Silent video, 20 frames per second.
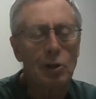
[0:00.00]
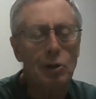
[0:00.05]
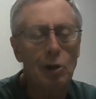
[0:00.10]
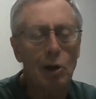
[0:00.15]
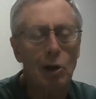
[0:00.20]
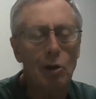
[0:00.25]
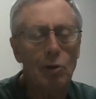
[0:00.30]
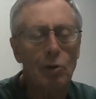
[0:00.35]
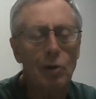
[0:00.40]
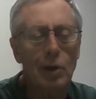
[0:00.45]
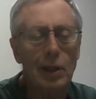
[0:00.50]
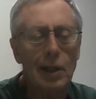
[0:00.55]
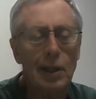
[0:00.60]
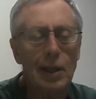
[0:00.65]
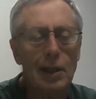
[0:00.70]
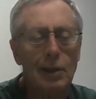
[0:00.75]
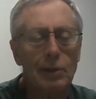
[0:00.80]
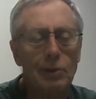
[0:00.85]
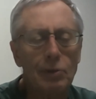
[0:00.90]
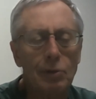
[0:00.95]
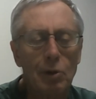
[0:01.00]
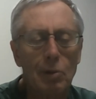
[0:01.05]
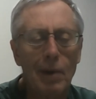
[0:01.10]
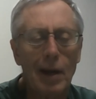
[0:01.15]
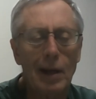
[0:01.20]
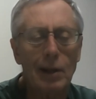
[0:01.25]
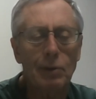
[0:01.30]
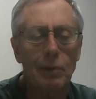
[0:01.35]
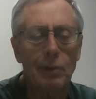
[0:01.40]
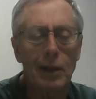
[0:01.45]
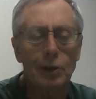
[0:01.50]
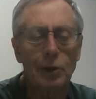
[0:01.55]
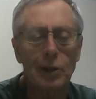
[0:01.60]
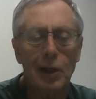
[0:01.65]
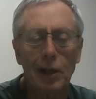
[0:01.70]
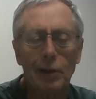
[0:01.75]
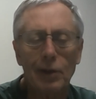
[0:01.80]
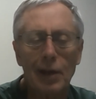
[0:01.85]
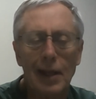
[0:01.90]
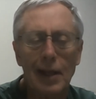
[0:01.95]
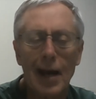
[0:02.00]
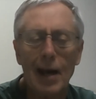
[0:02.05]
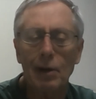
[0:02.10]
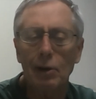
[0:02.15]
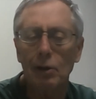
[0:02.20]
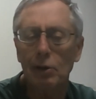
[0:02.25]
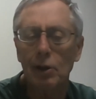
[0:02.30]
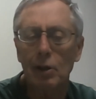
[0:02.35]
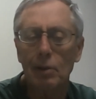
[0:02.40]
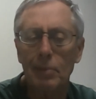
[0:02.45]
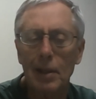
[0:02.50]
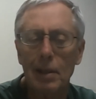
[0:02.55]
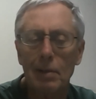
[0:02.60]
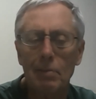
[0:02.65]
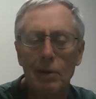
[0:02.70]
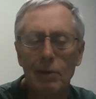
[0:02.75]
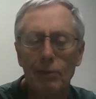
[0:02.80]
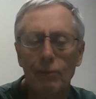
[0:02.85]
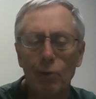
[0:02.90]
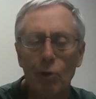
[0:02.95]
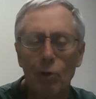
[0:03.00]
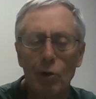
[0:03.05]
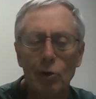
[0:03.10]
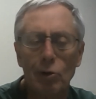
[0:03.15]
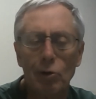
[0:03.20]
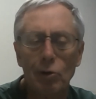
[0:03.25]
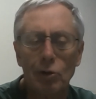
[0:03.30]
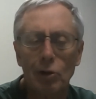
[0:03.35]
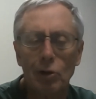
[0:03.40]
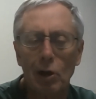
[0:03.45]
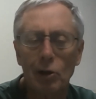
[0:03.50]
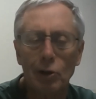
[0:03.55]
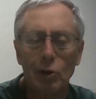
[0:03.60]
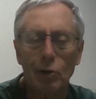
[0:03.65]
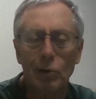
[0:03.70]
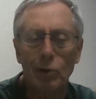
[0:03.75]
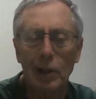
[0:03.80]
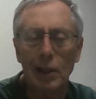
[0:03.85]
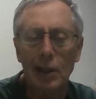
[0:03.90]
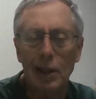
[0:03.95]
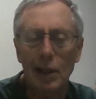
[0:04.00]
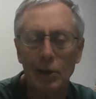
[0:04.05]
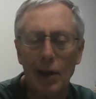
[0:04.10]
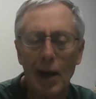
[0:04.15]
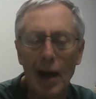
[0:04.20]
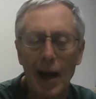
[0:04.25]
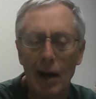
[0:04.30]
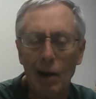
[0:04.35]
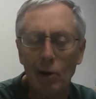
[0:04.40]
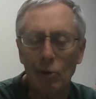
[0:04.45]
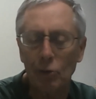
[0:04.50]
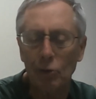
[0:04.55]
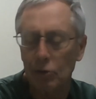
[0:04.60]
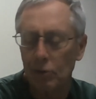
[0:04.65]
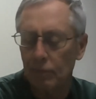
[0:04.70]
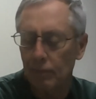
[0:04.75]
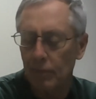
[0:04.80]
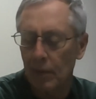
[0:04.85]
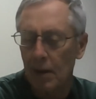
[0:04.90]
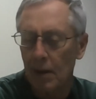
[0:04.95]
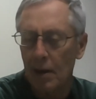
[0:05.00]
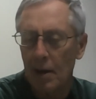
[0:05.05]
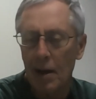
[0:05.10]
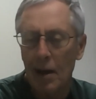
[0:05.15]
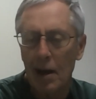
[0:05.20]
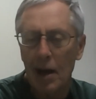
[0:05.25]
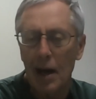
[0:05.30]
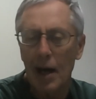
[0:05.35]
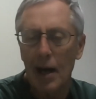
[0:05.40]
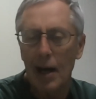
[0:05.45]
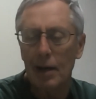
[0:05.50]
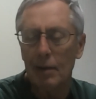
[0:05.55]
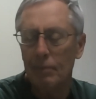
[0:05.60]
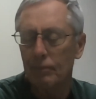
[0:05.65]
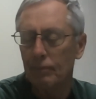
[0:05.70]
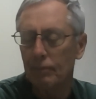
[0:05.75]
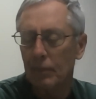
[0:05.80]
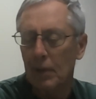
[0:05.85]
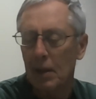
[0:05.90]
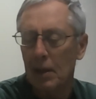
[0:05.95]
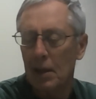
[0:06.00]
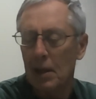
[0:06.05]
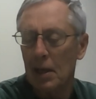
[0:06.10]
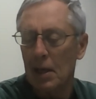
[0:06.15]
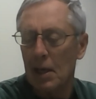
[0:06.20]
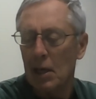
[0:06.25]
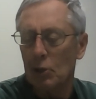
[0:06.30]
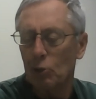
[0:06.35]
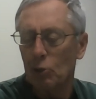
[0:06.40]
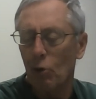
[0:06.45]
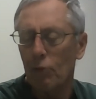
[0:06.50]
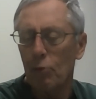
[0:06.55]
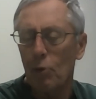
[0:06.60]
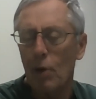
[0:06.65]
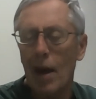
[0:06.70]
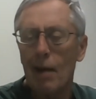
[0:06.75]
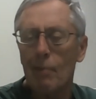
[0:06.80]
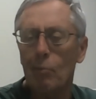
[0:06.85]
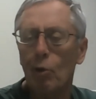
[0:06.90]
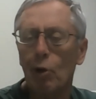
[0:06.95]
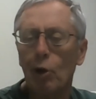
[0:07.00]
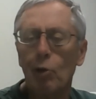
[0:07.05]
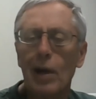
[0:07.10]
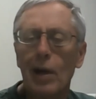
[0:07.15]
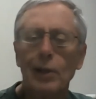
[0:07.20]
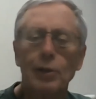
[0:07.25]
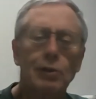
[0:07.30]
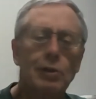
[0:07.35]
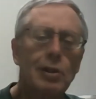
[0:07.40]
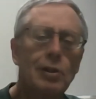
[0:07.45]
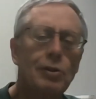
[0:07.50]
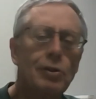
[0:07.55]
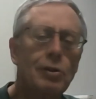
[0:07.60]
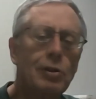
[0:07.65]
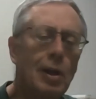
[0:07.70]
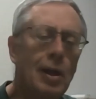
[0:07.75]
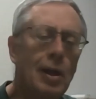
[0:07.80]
So again, you might want to check that out a little bit before you start doing it in the house. Um, so if you have more questions,